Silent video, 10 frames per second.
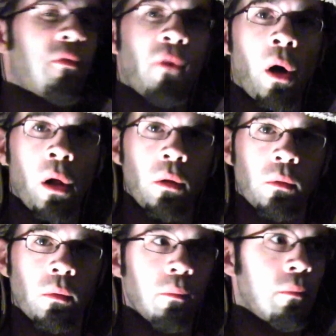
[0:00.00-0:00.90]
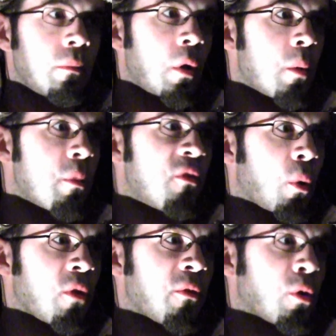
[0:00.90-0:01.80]
the fall
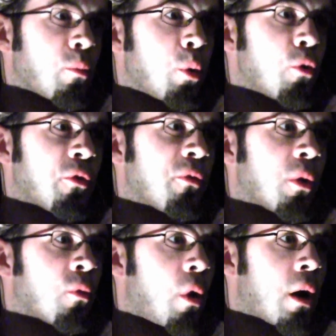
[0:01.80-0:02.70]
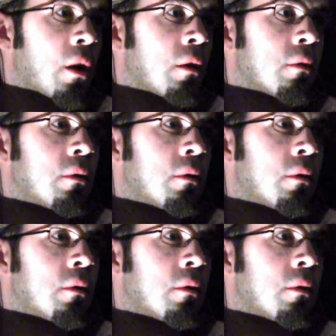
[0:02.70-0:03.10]
before the vernal pools are full of water.